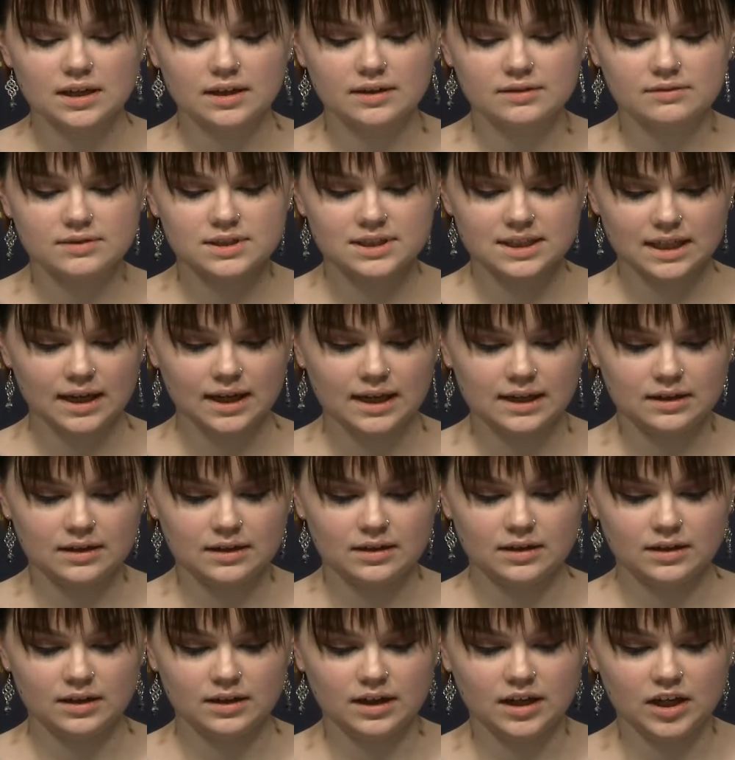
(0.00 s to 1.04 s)
in
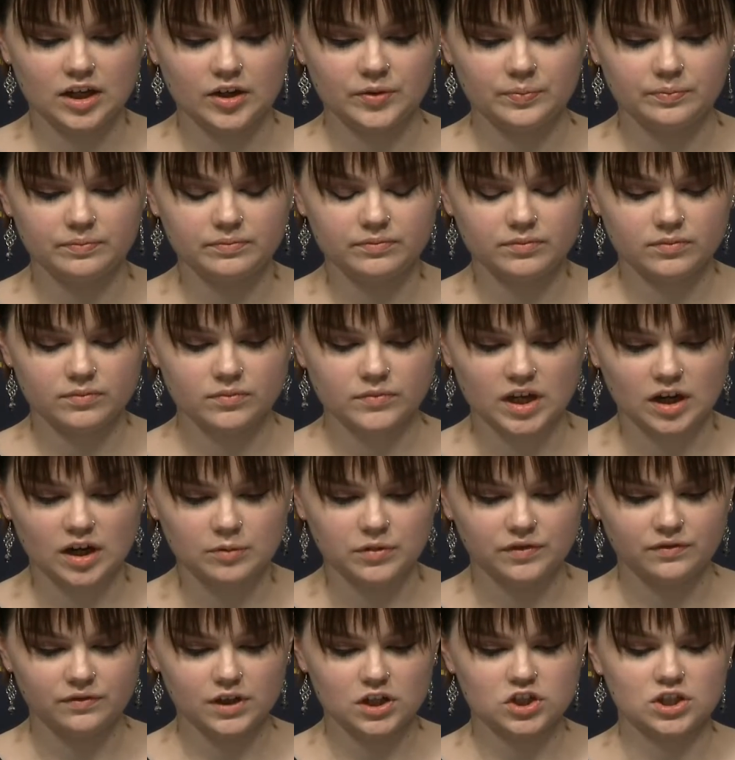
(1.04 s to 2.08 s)
fascist Germany, no
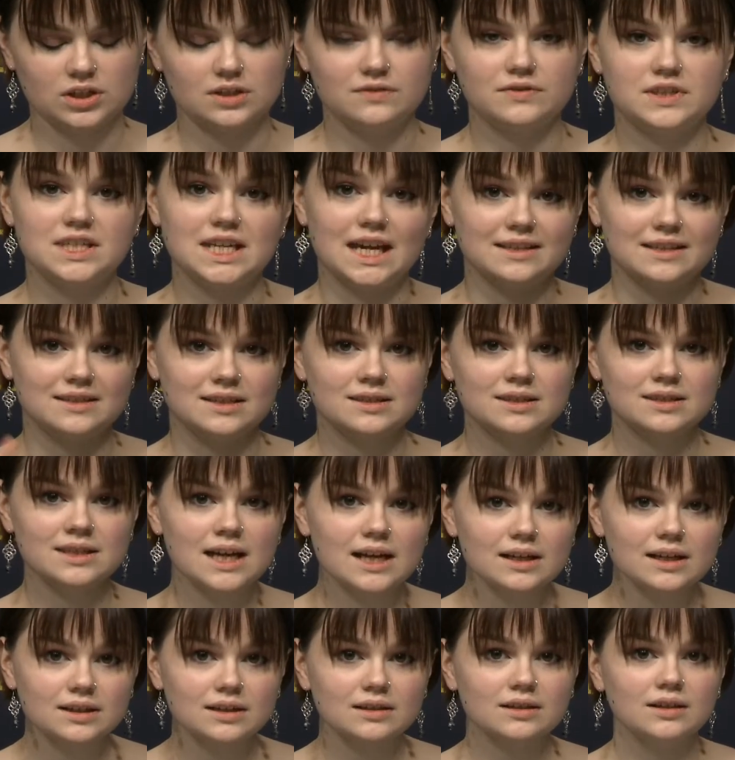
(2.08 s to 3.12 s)
one made people
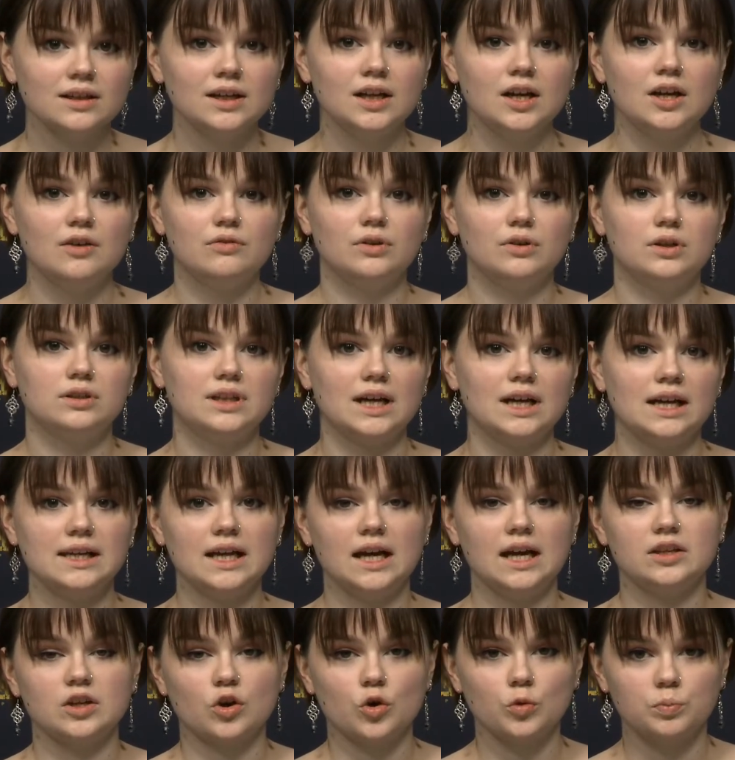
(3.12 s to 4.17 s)
to
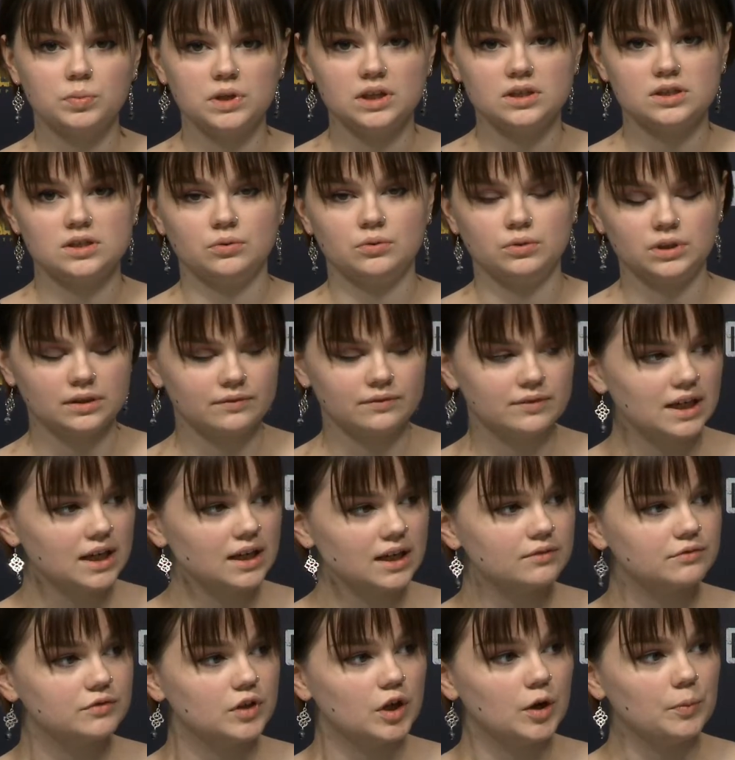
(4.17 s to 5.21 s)
become
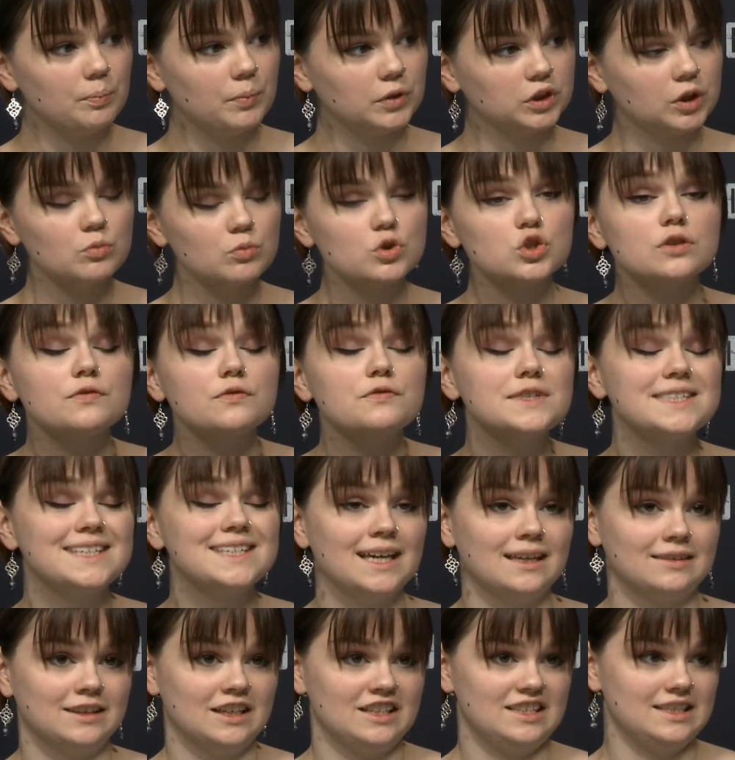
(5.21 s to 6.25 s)

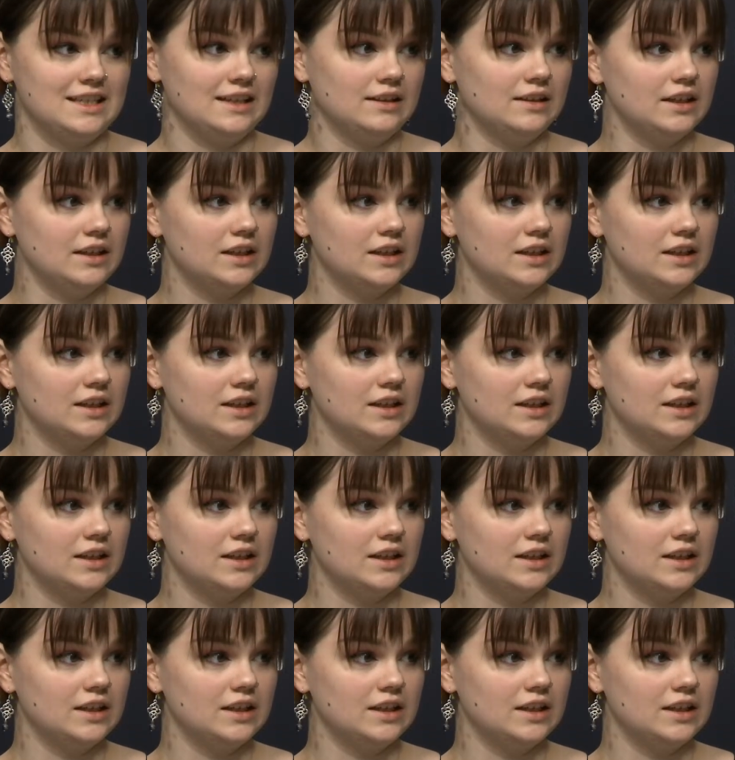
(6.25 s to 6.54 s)
anti-Semites.